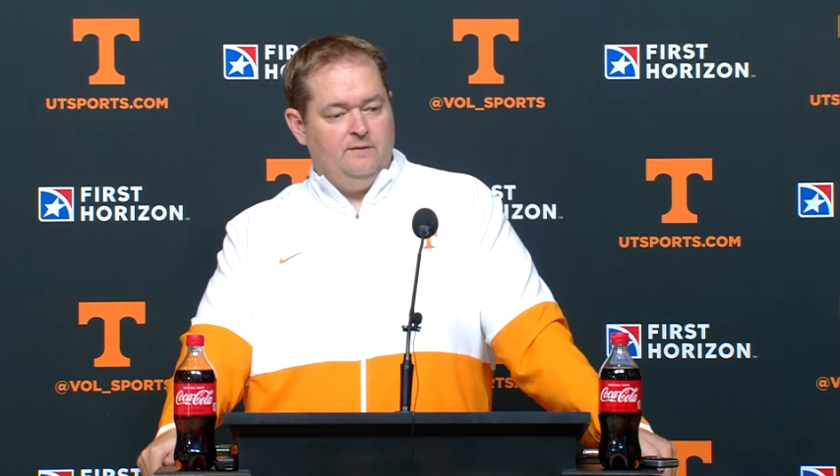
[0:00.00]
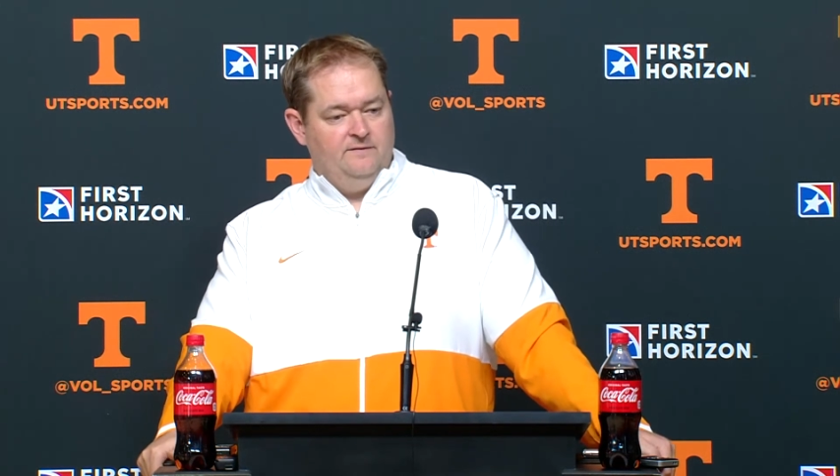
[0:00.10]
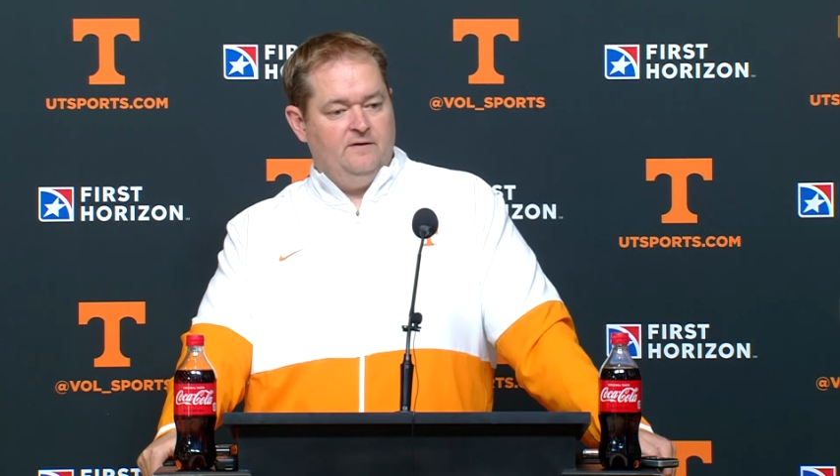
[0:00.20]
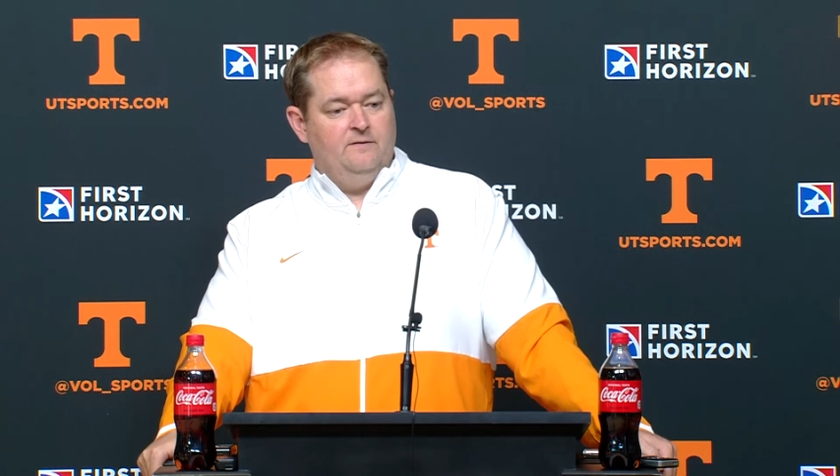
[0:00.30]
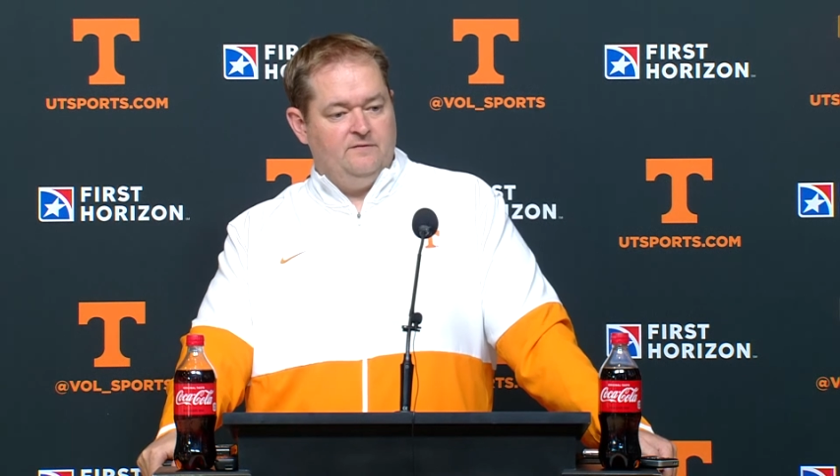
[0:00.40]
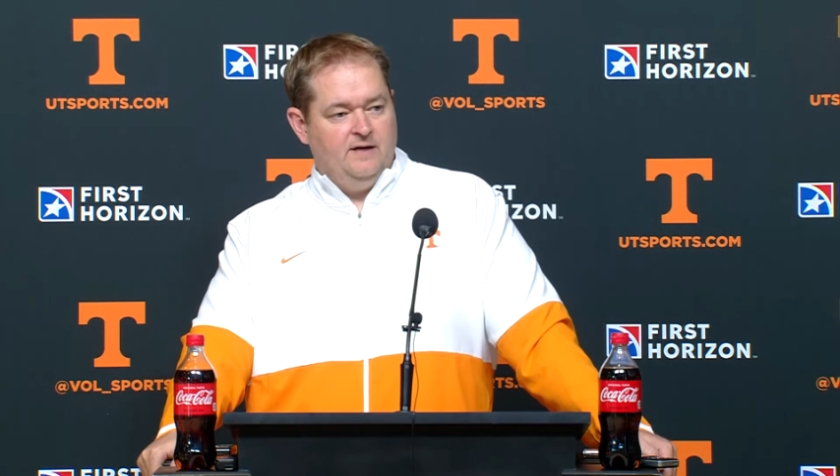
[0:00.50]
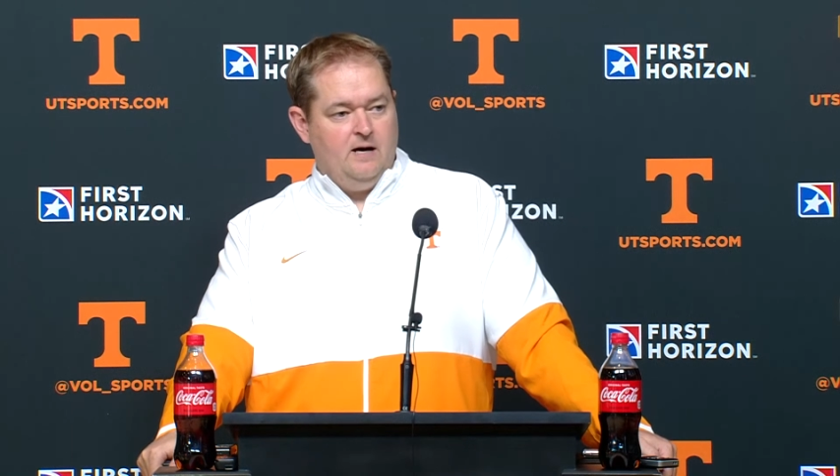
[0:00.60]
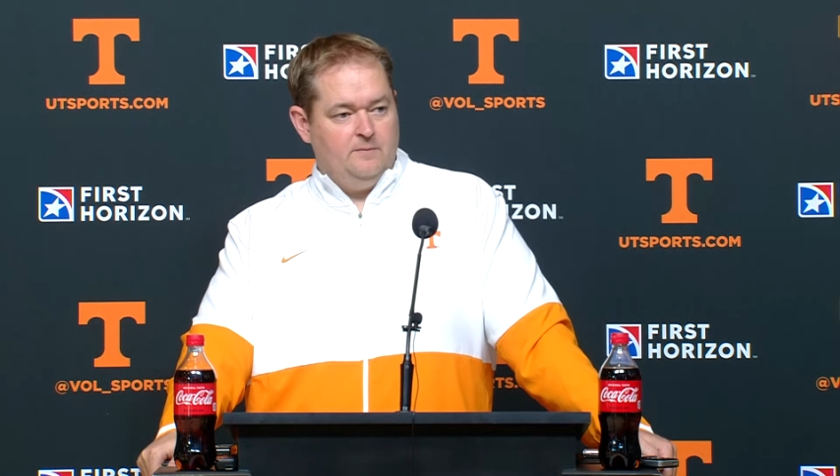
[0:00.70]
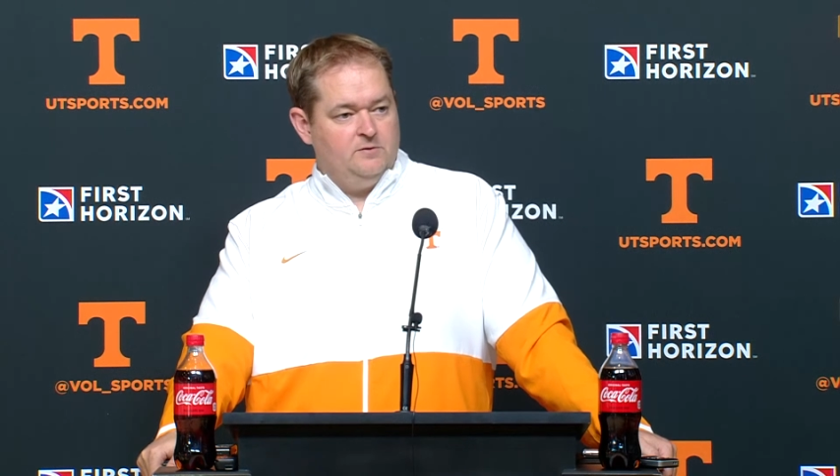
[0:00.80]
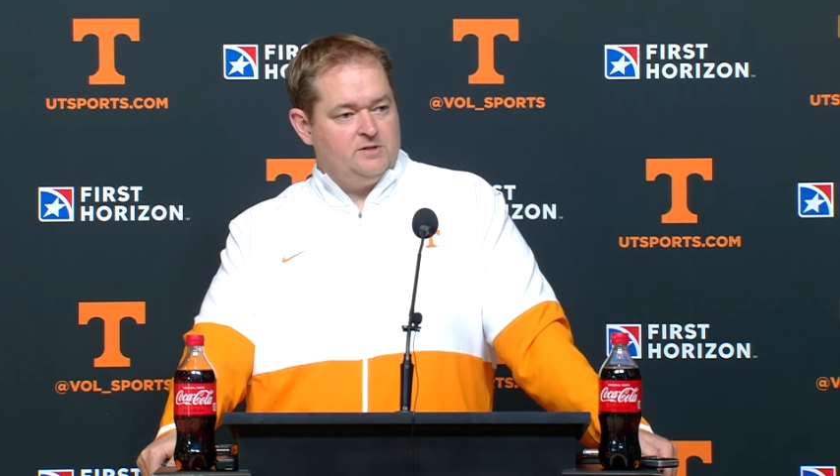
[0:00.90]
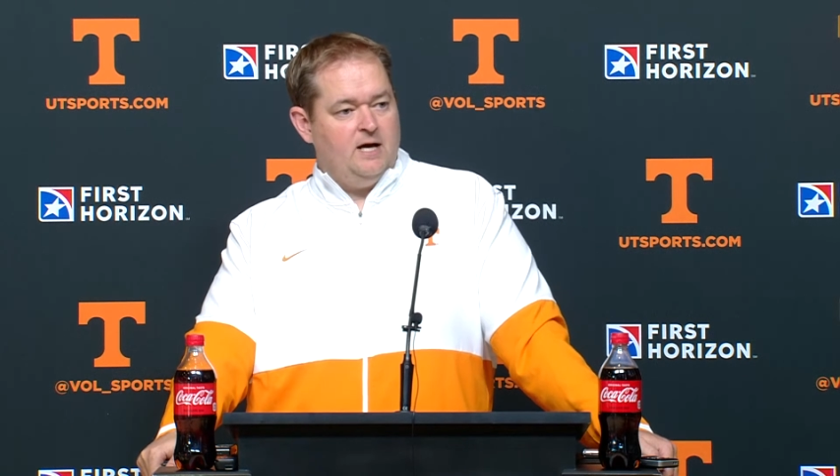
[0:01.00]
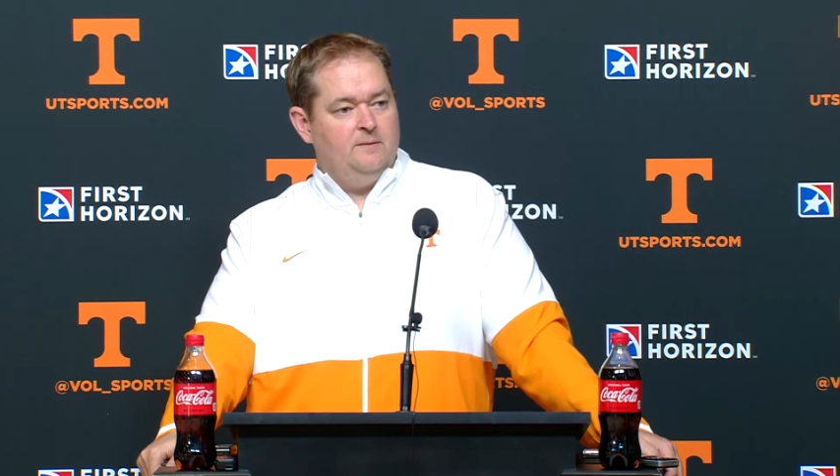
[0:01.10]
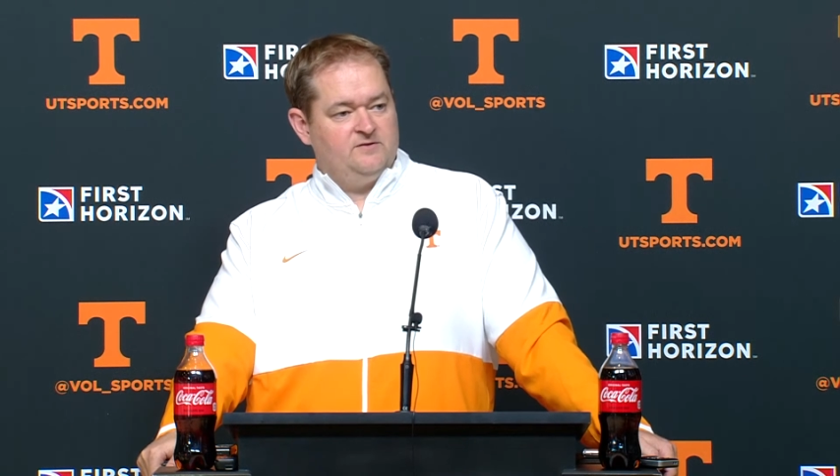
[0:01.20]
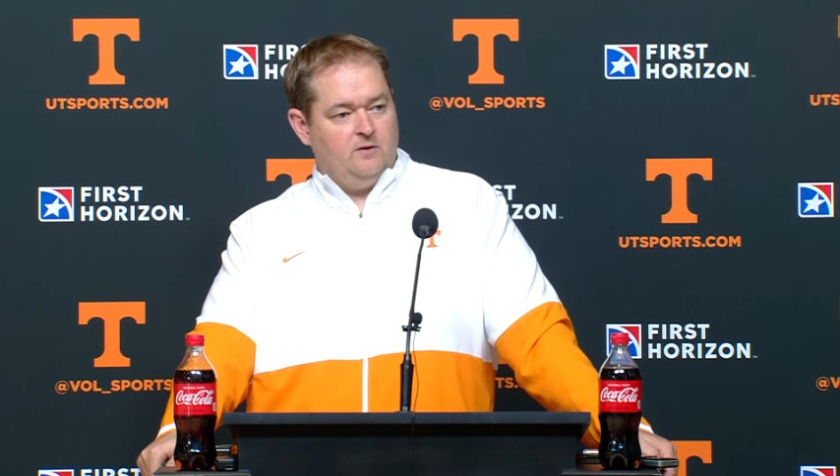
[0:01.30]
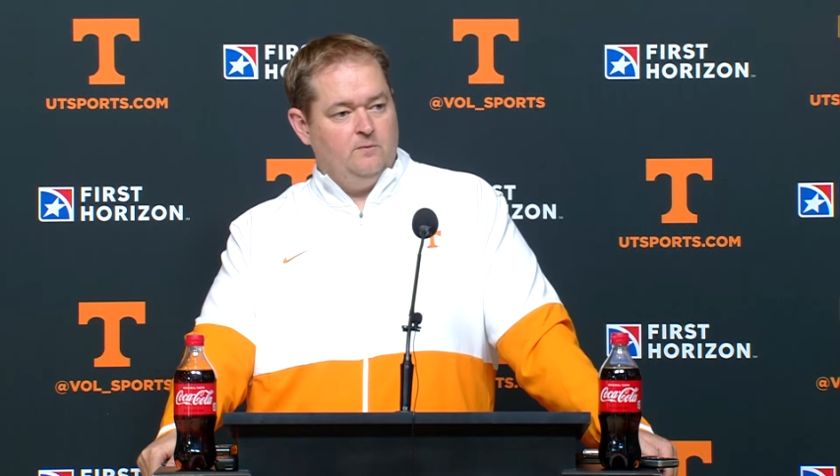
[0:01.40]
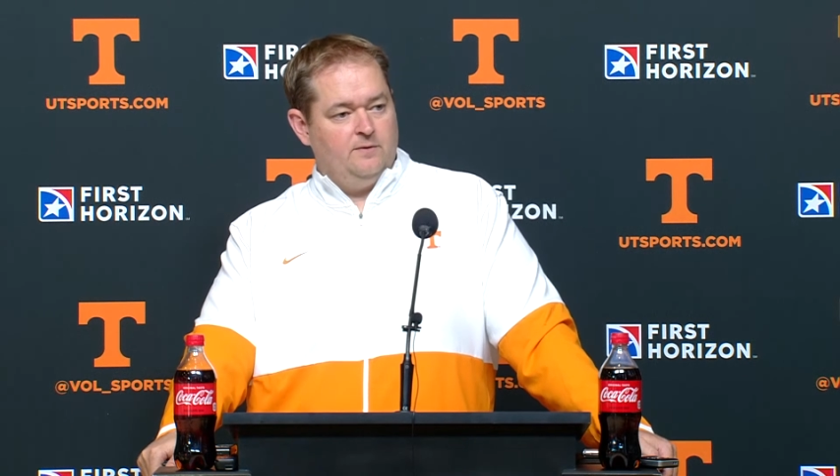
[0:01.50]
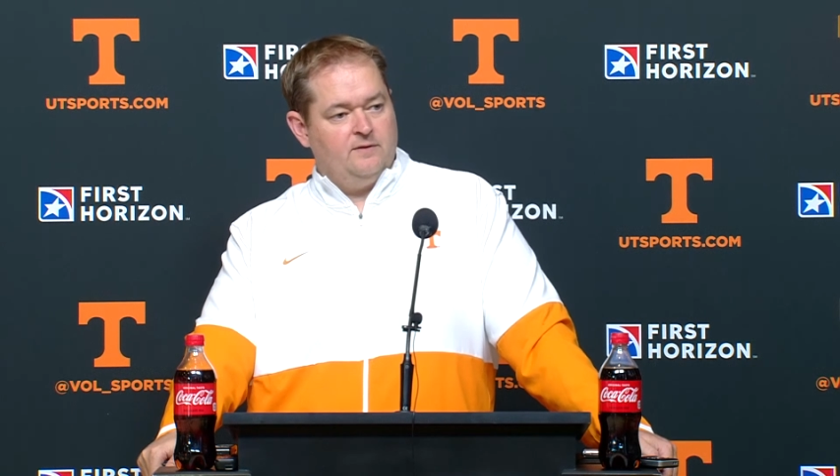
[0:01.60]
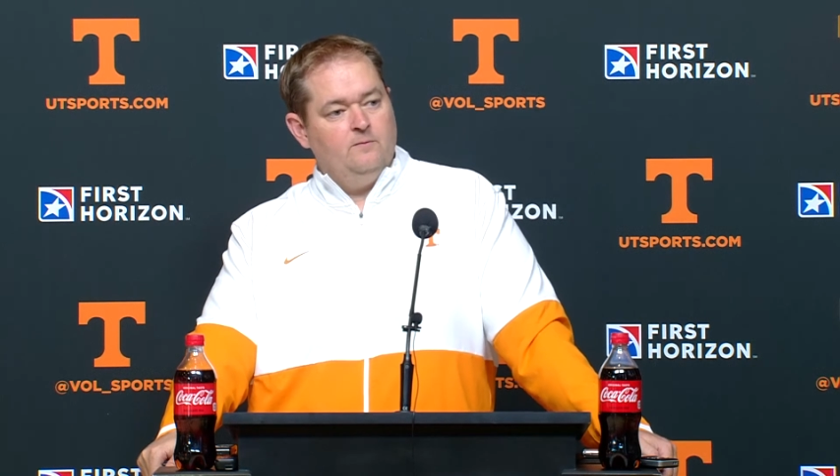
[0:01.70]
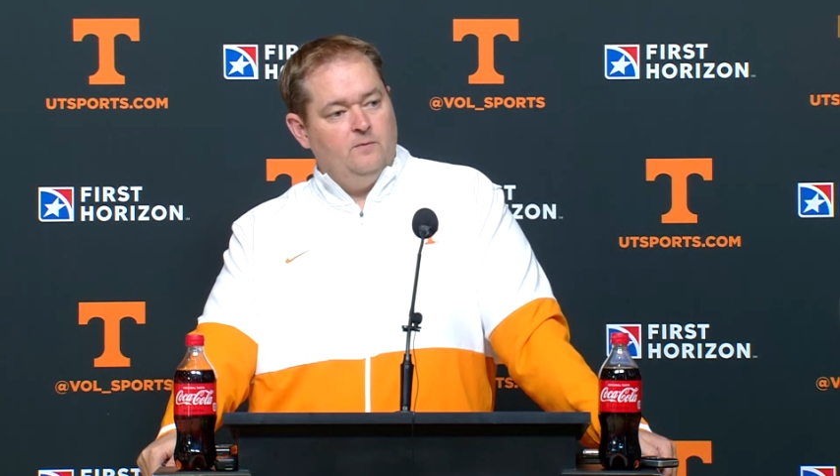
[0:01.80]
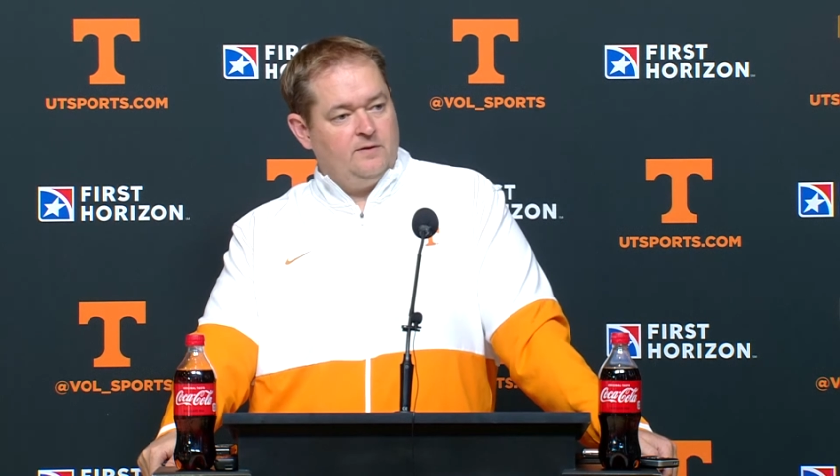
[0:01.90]
They've done a phenomenal job, starting
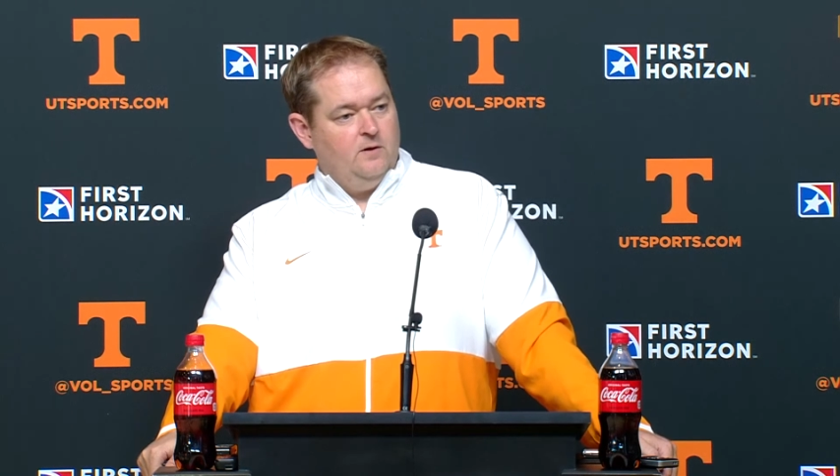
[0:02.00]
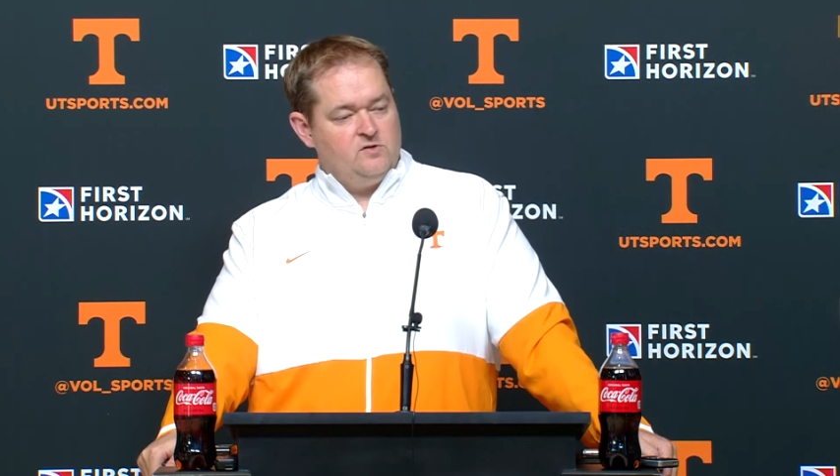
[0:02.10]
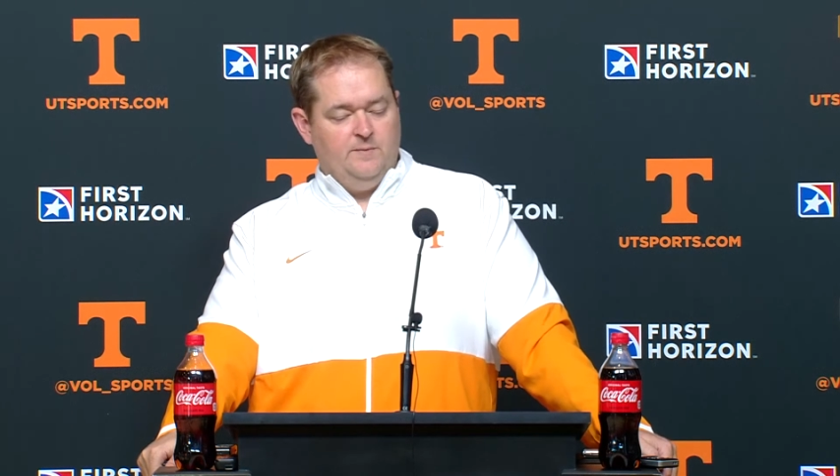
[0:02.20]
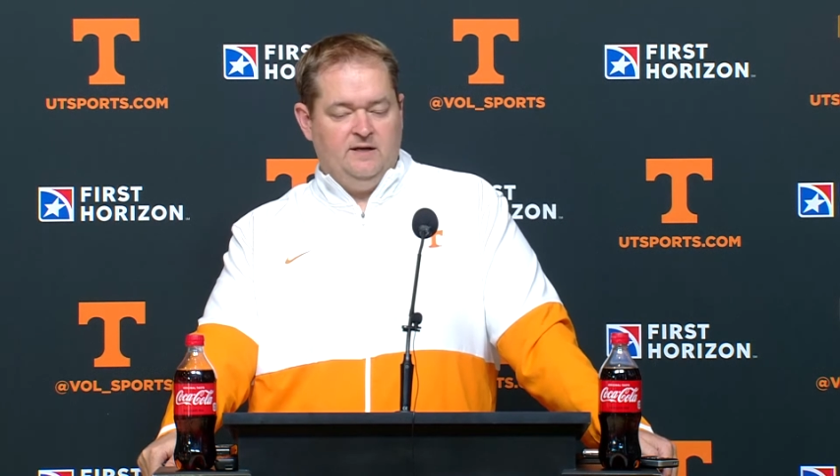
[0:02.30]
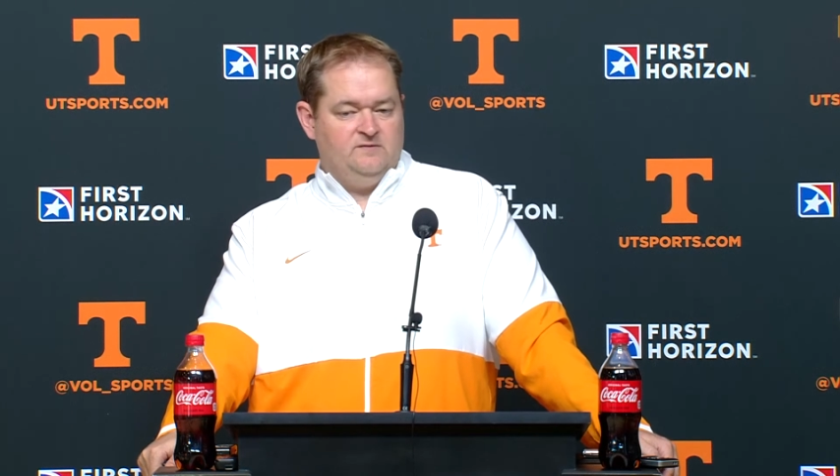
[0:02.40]
with Coach Banks,